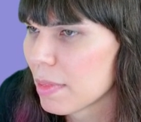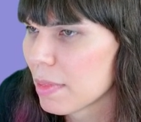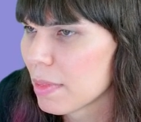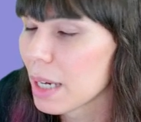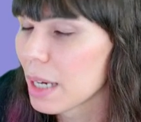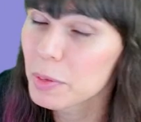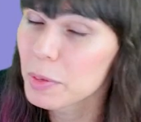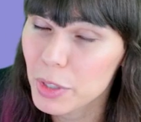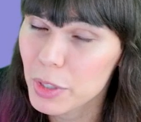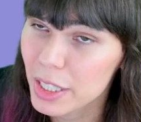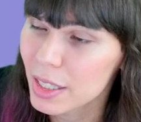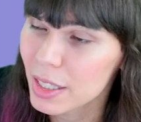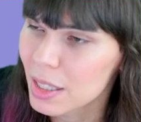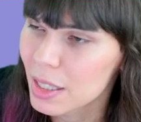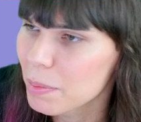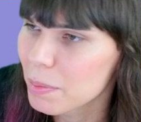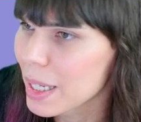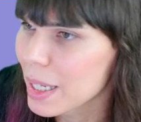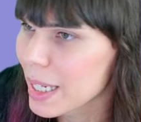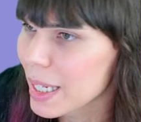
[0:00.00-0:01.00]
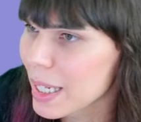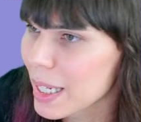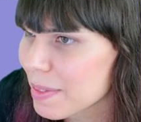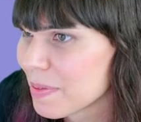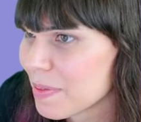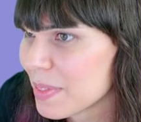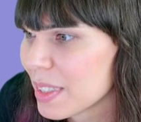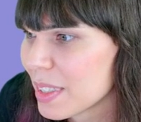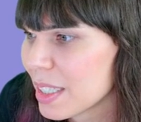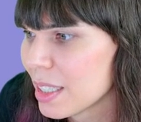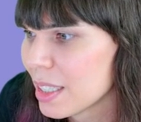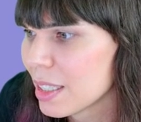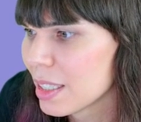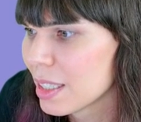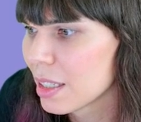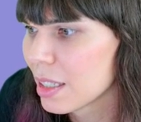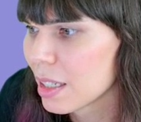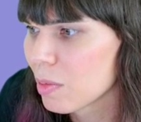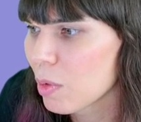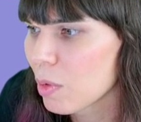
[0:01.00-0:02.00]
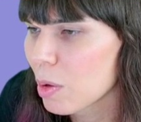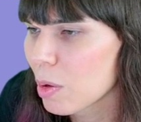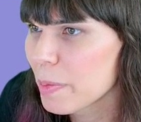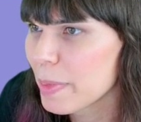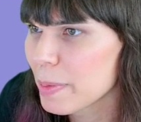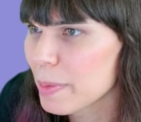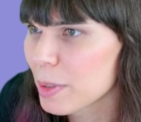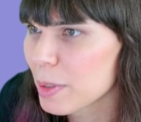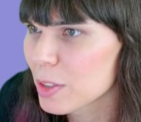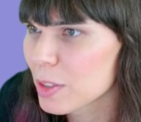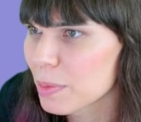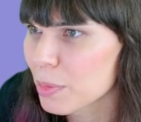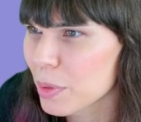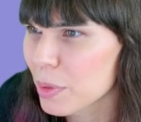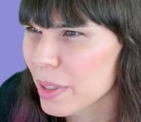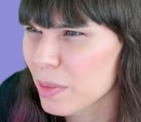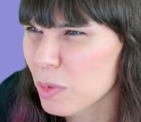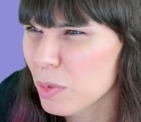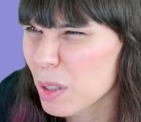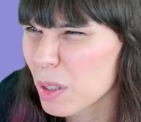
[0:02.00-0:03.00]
I mean, we could, but what would be most important?